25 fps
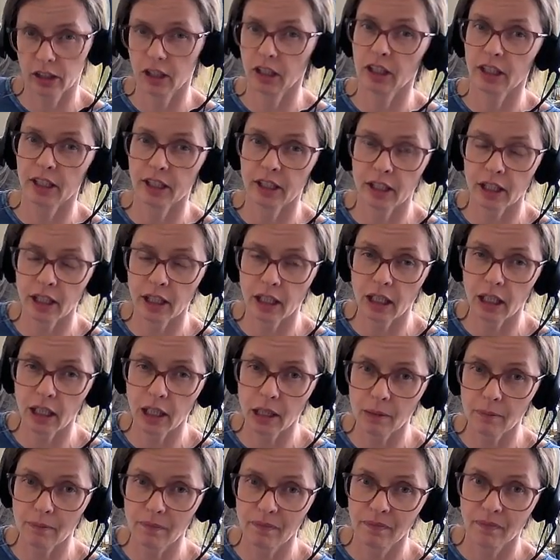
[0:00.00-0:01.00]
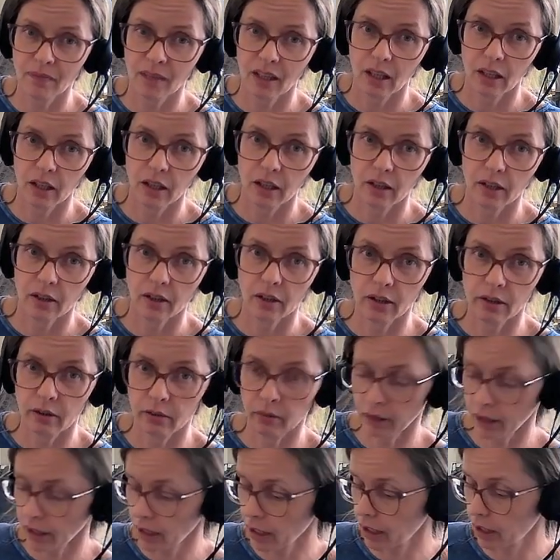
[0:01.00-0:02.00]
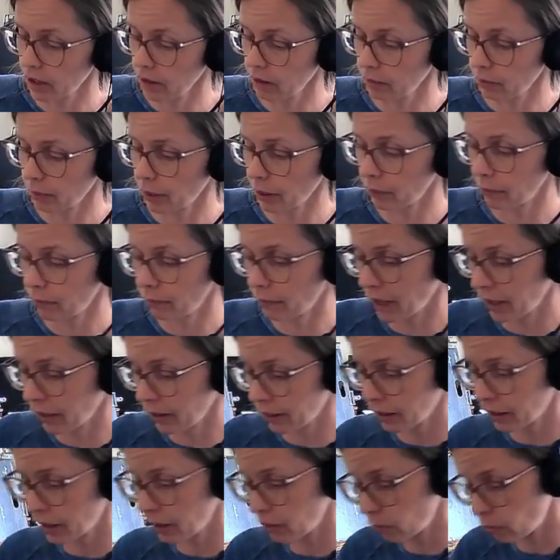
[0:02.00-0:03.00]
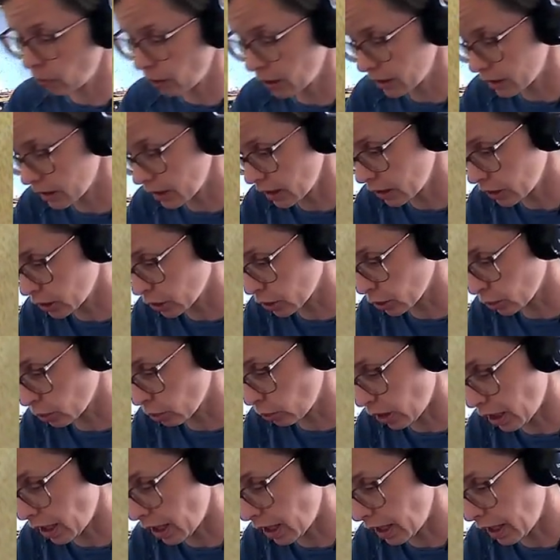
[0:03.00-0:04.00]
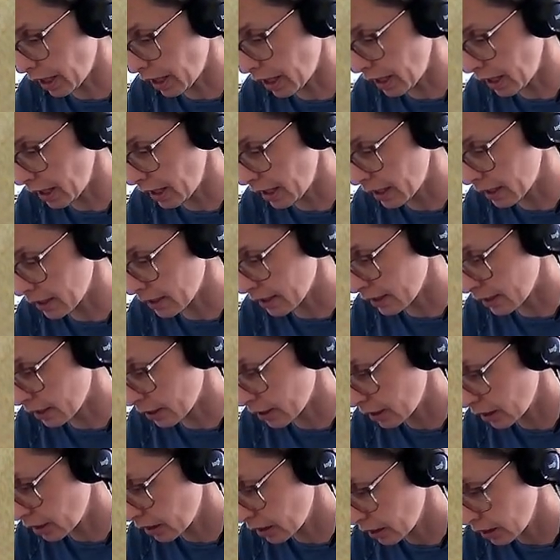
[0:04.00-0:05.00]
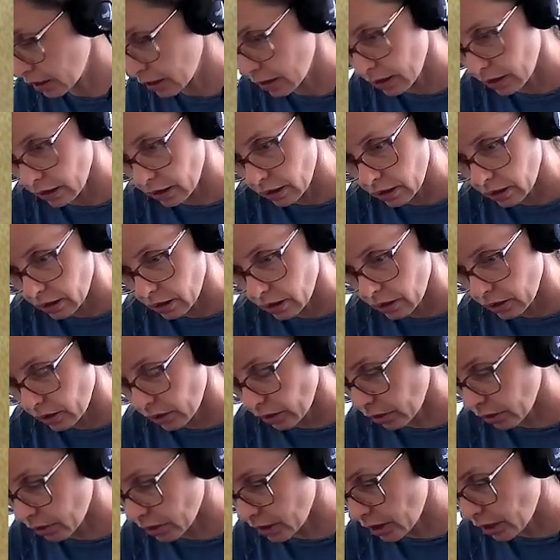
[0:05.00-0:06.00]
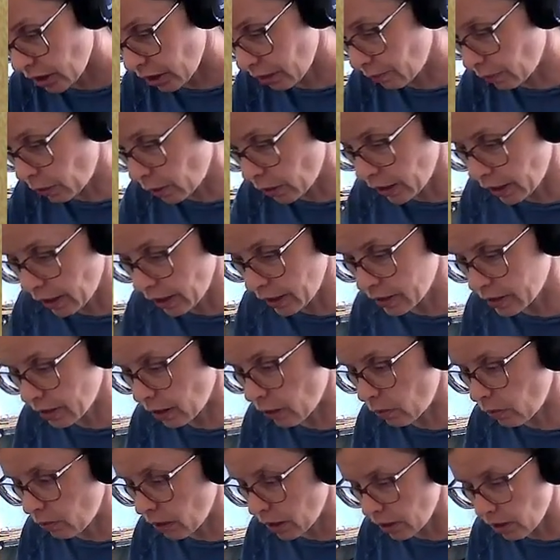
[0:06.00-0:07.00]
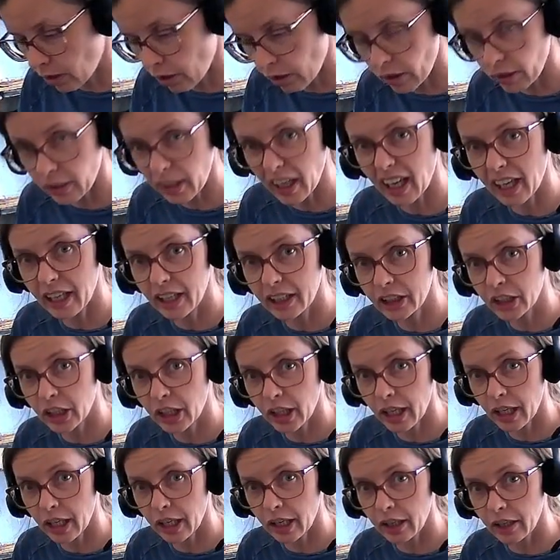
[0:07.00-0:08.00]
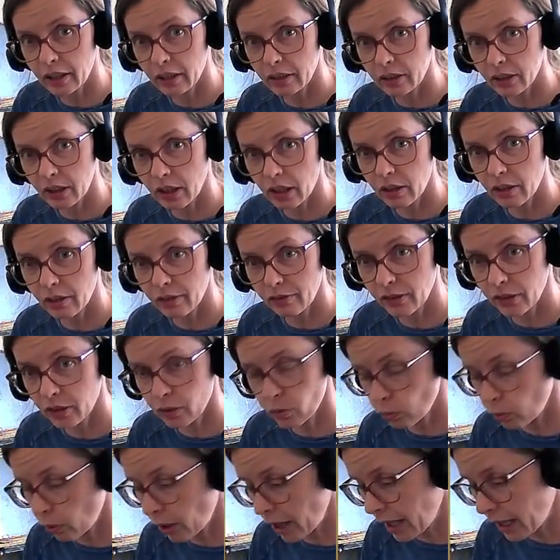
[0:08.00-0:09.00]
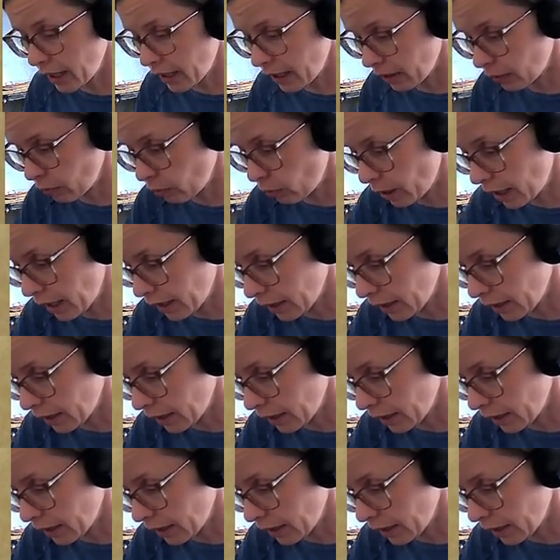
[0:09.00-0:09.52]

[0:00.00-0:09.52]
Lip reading: see the green, but I think once it dries, you'll see it more. And I don't want a hard edge there, so if it's wet and wet,